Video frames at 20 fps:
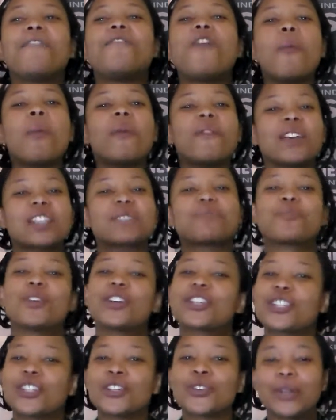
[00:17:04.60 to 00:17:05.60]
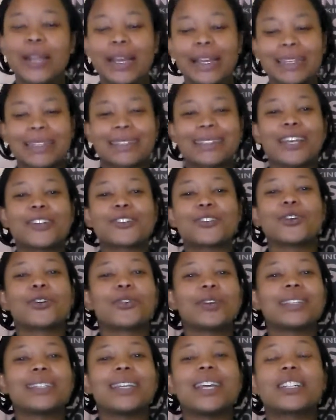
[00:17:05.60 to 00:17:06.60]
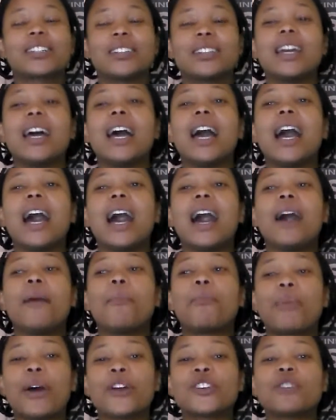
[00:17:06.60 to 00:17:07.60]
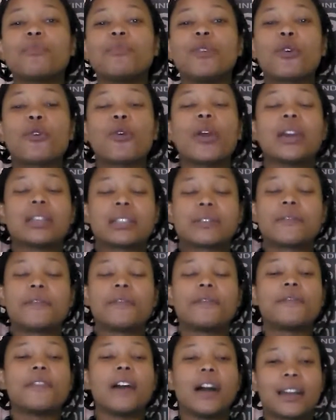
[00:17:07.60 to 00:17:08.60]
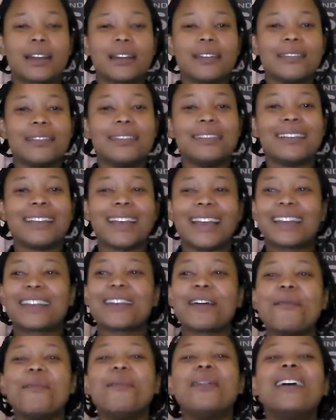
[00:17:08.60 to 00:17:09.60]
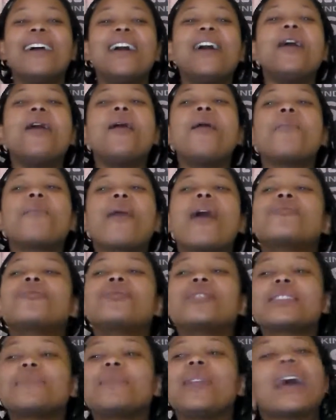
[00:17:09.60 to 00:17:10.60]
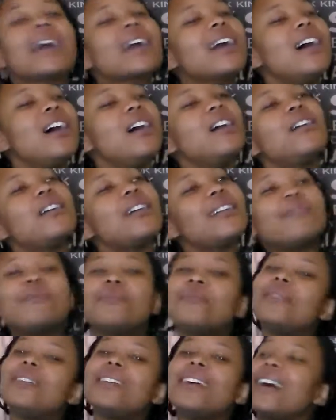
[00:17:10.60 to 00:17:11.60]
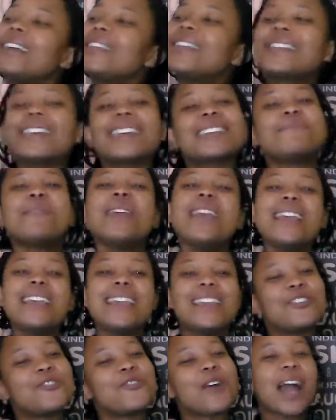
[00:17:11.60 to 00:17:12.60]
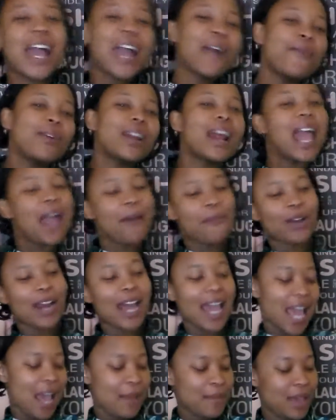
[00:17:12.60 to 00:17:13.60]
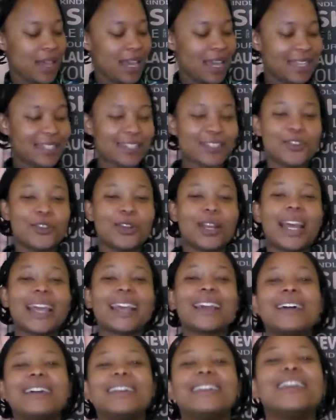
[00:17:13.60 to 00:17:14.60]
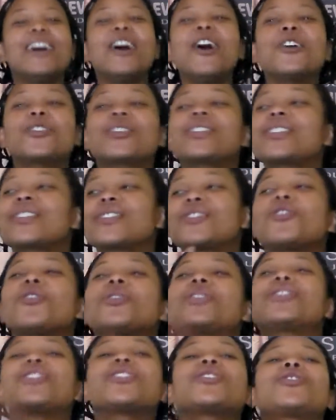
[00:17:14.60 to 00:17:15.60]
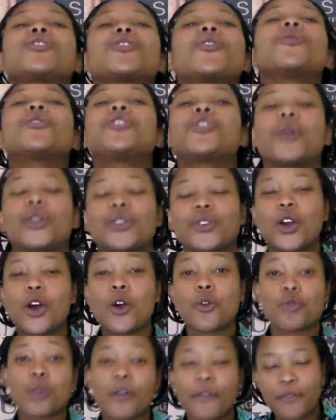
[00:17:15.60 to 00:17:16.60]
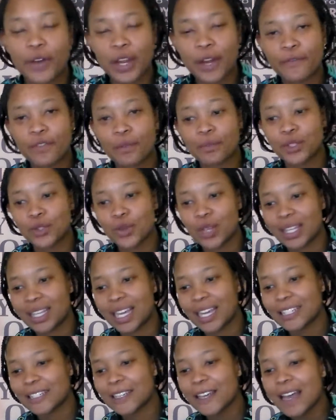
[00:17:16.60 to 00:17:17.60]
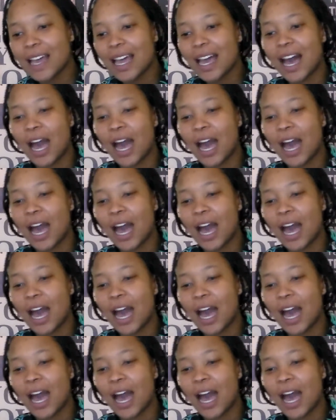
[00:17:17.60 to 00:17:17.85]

a form of expression or like a sexual orientation, brunch would be queer as fuck. Like, brunch would just be like, this is me, you know, I am what I am when I am it, you know, like, so just don't do it. Refrain from doing that.